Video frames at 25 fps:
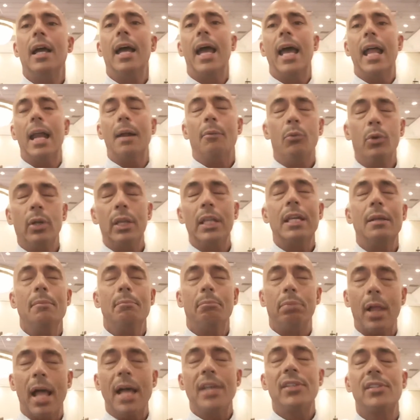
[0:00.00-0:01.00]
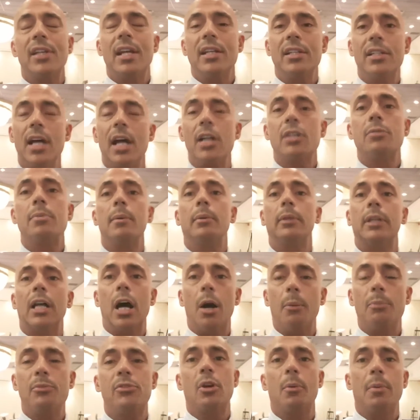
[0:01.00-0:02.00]
and I'm really blessed and touched to be able to
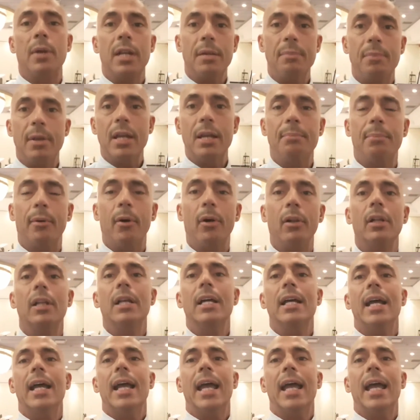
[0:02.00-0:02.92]
help so many people.